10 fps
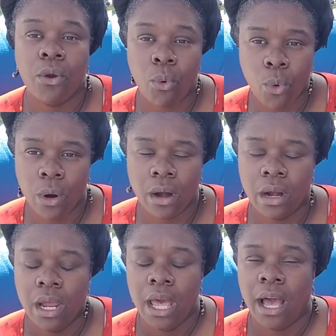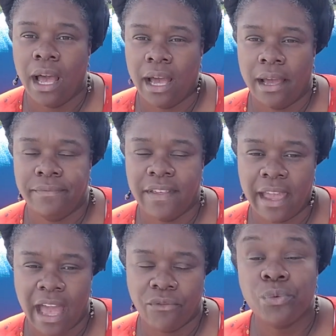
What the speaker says: or they have